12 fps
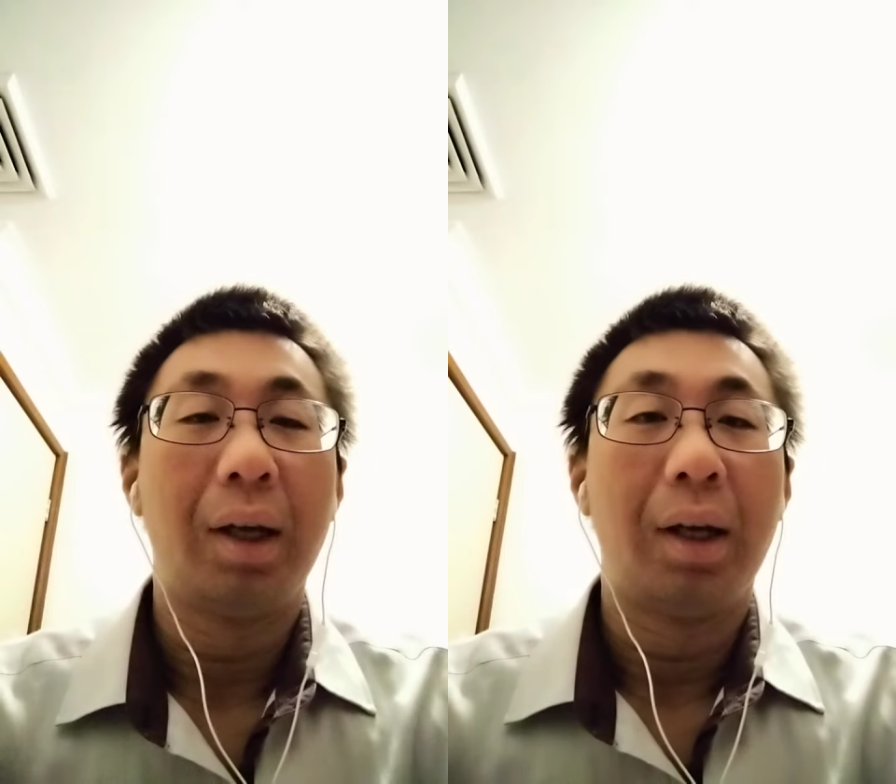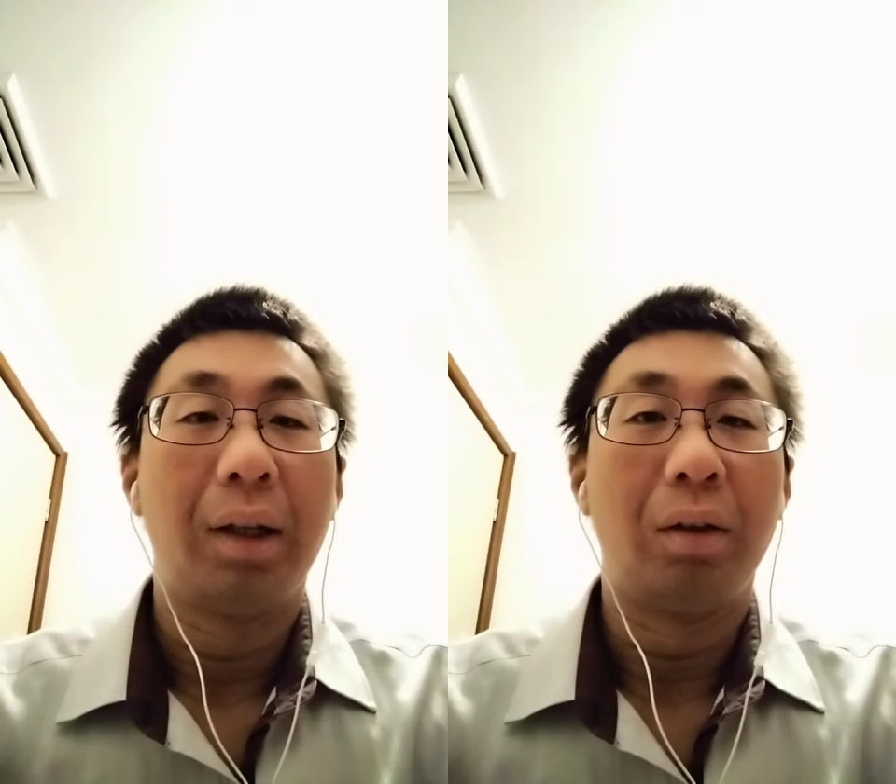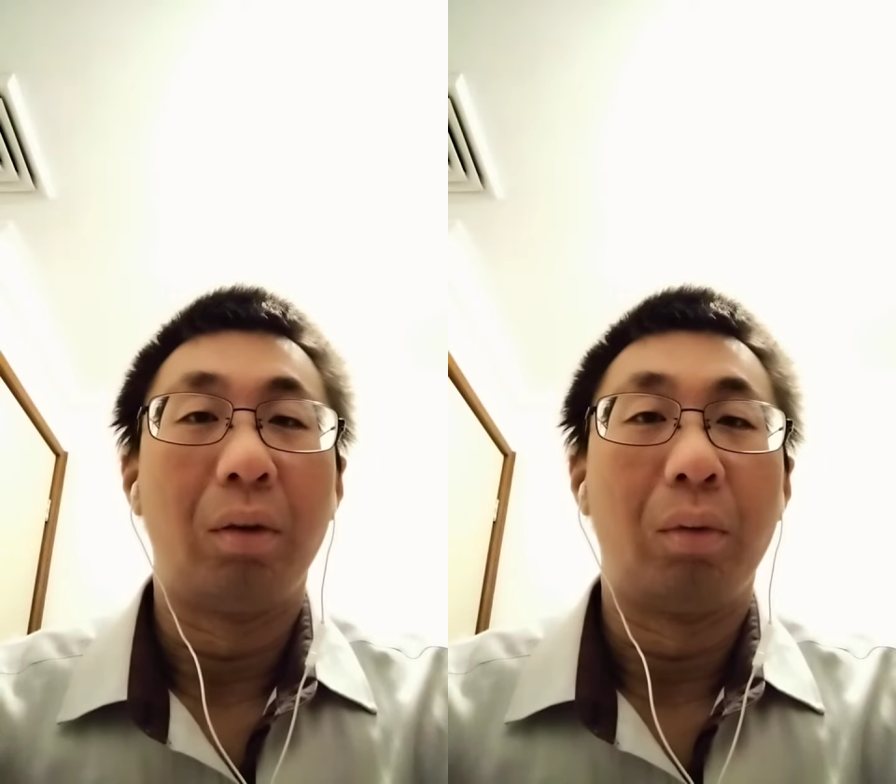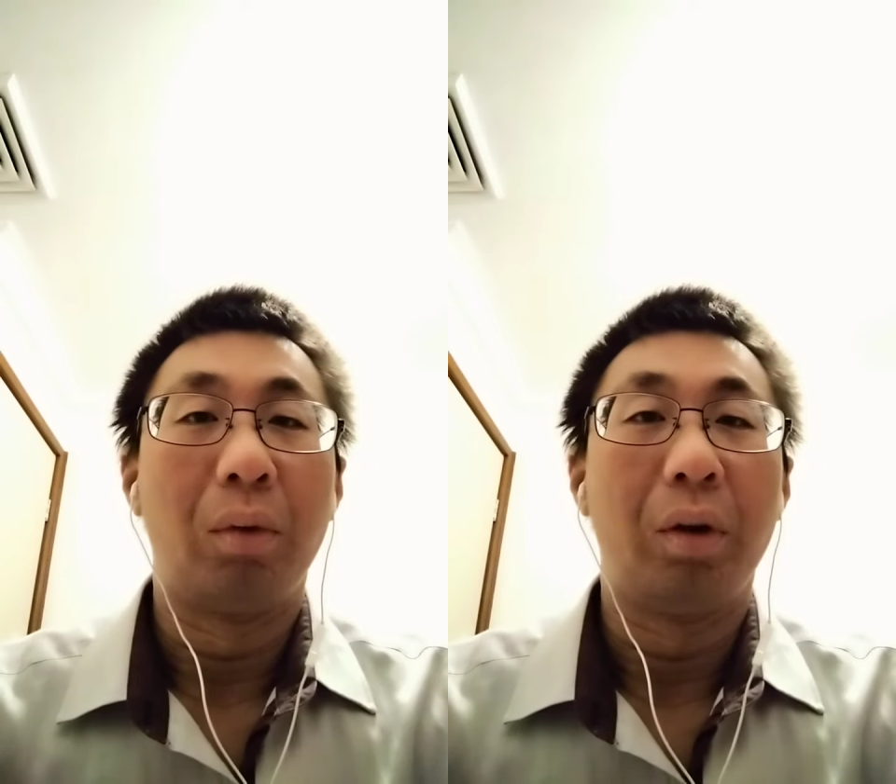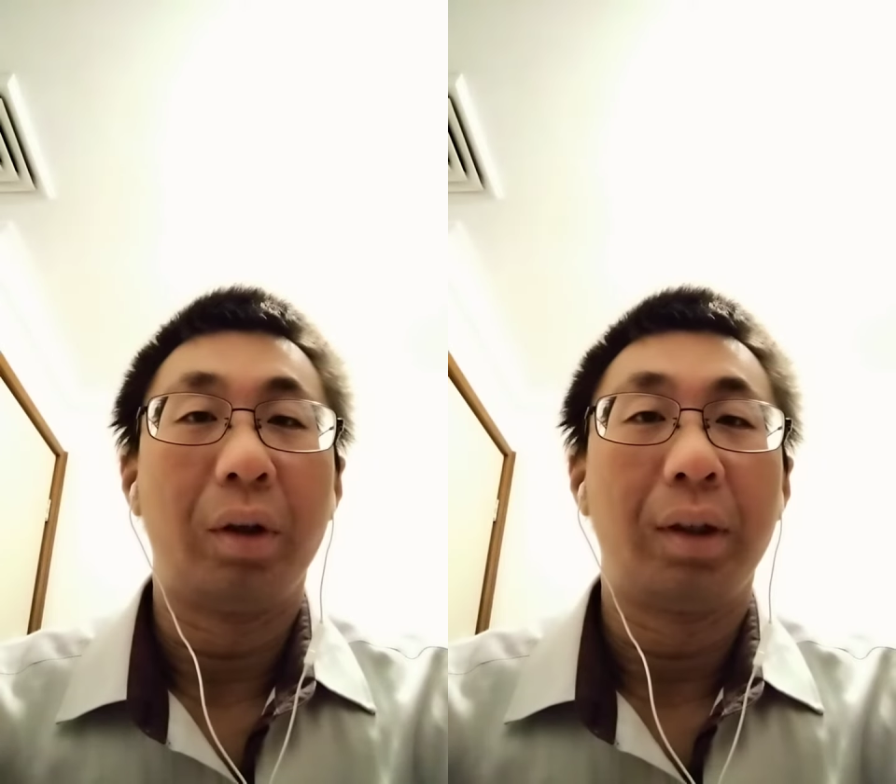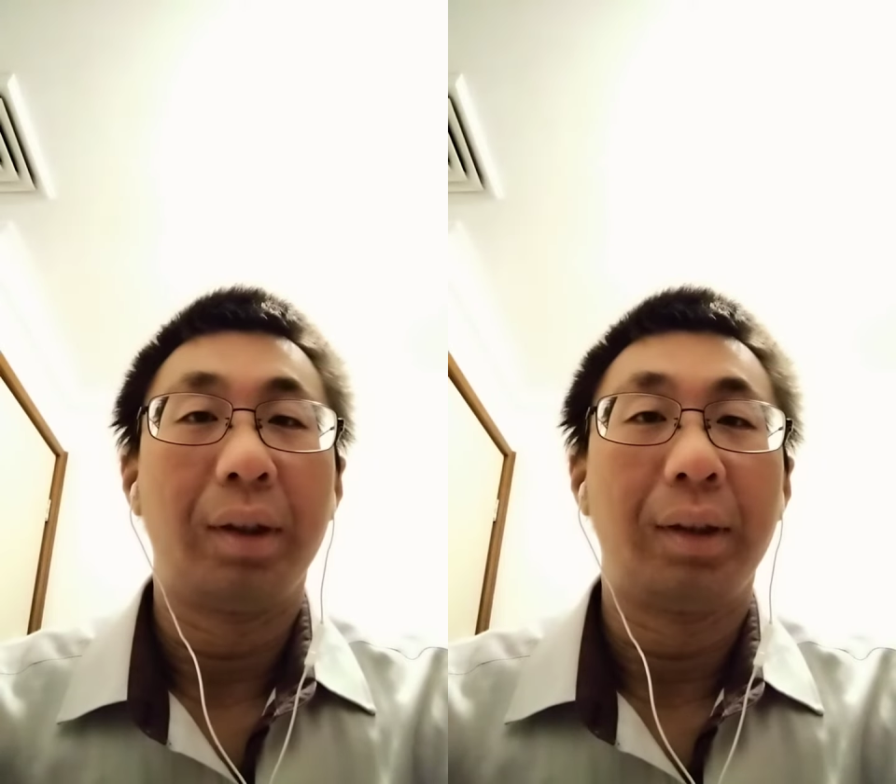the work
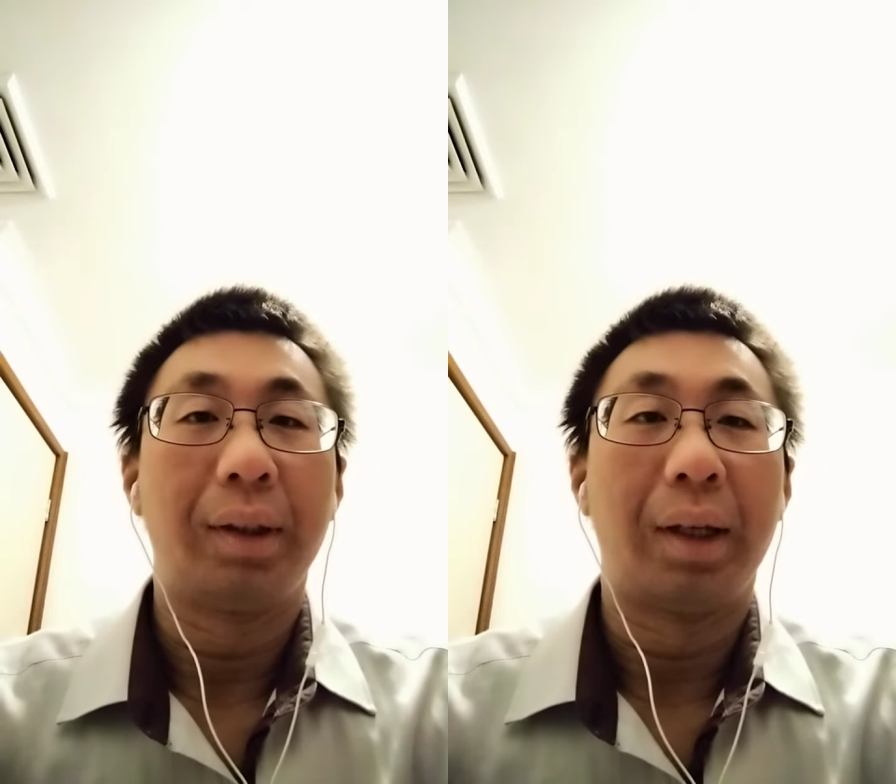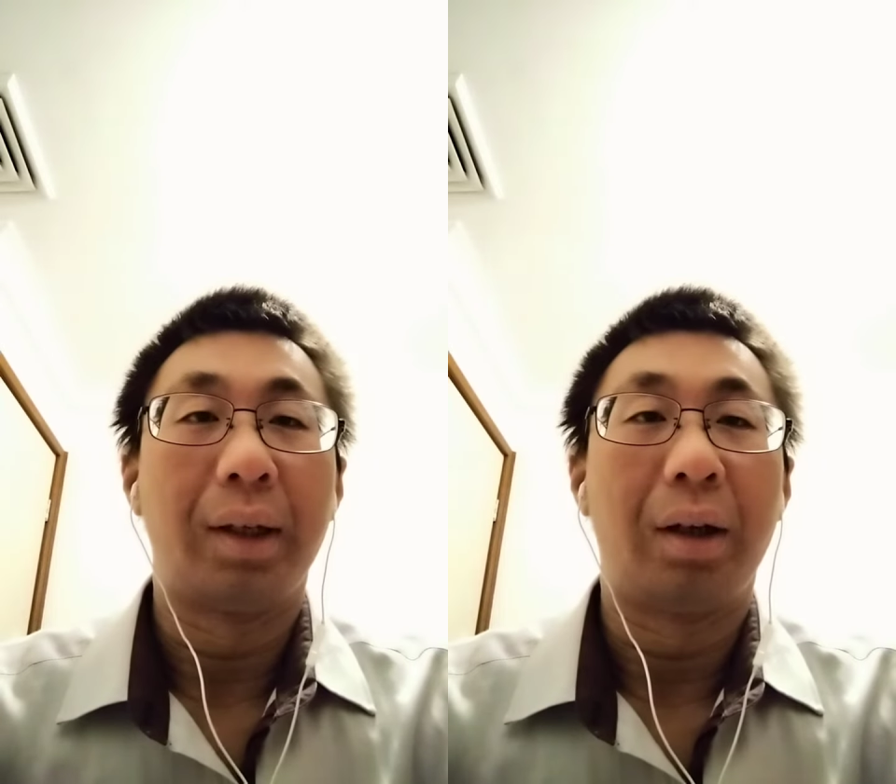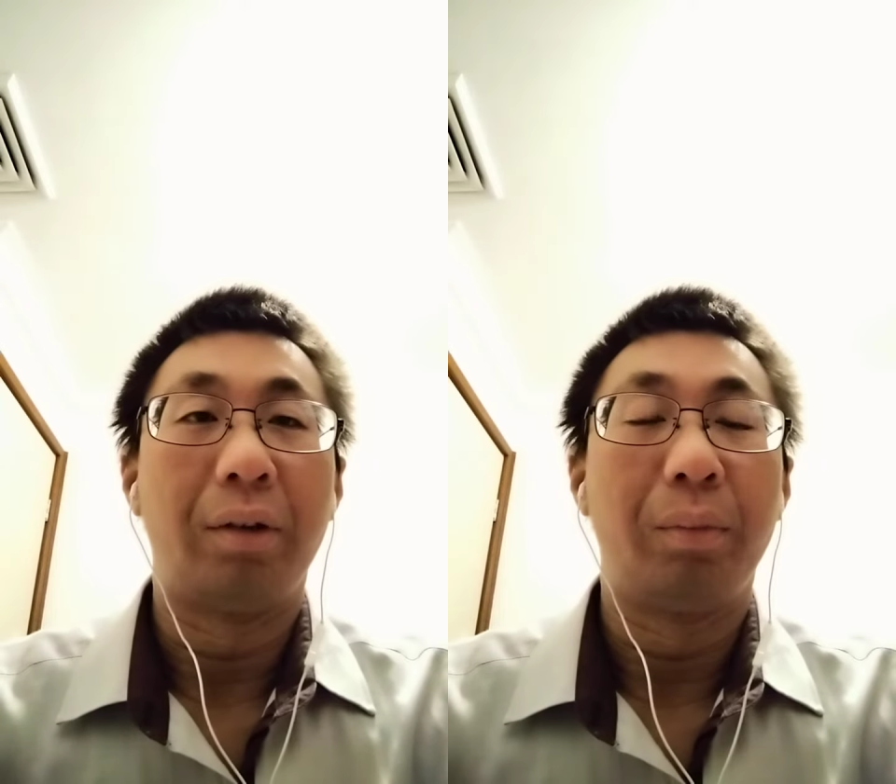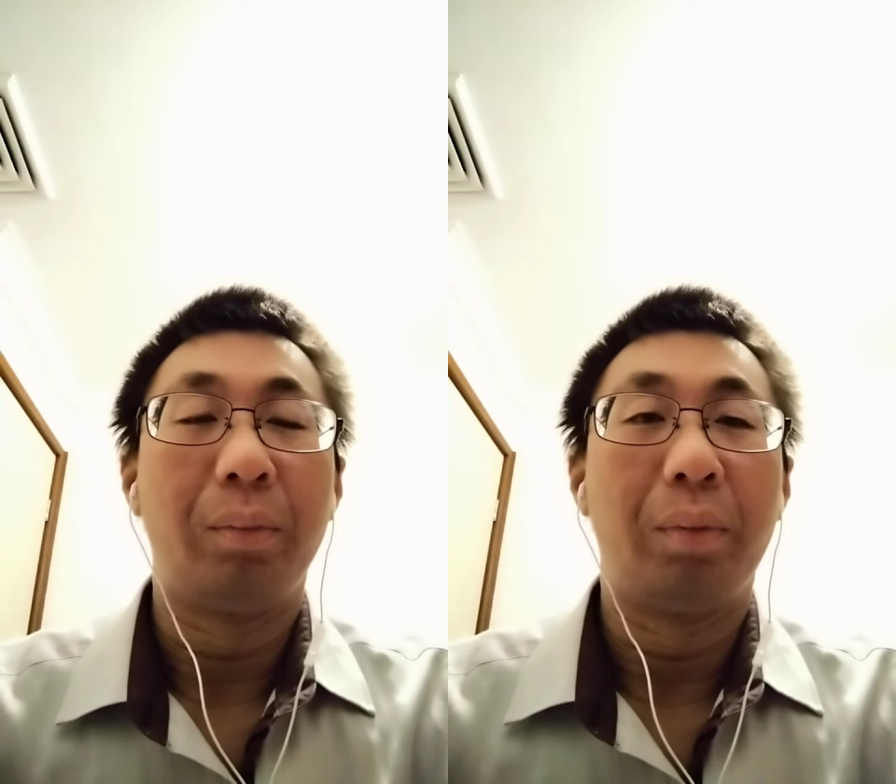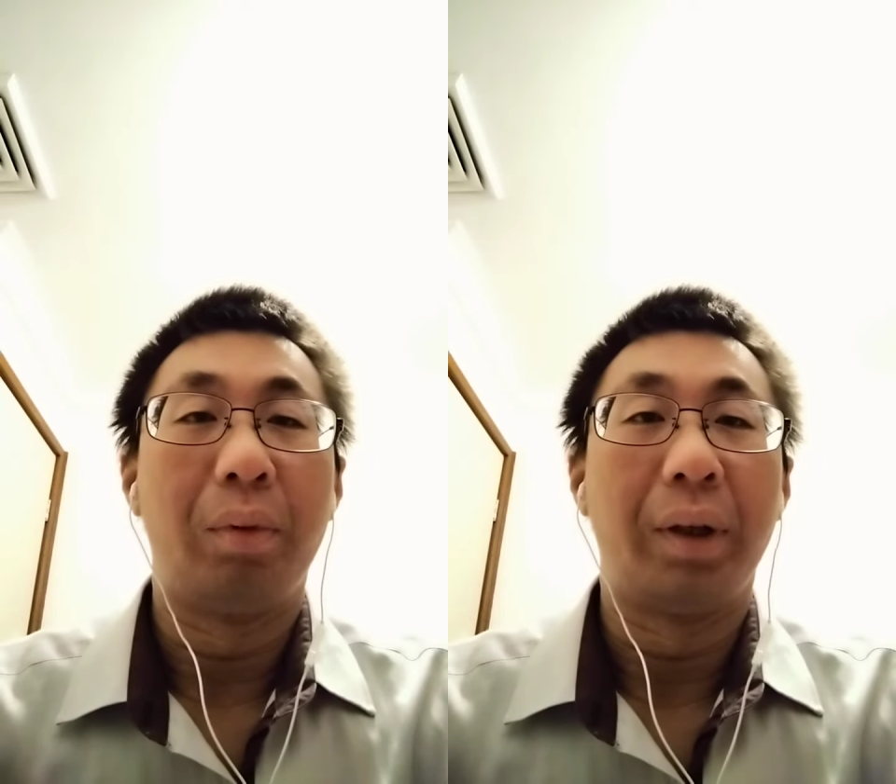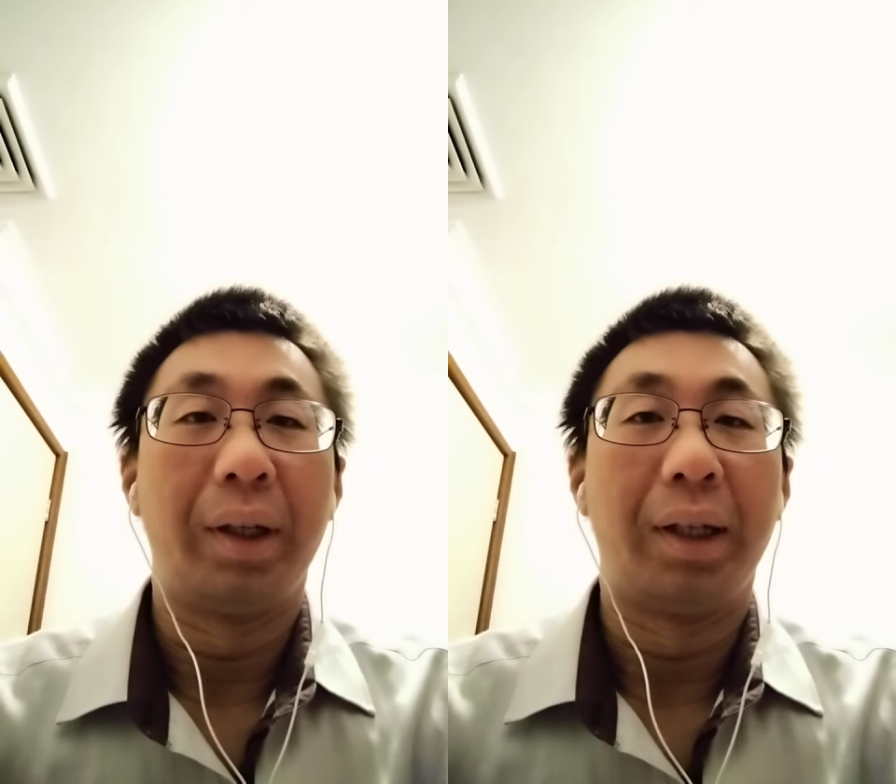that I've put in,